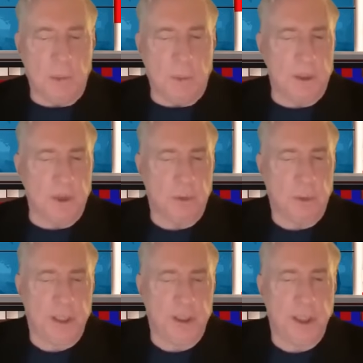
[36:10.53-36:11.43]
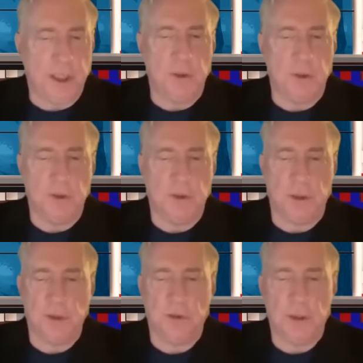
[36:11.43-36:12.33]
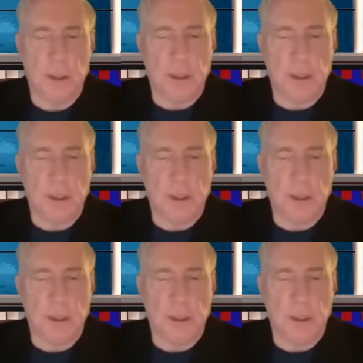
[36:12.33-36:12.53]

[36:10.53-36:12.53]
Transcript: because we continue to insist,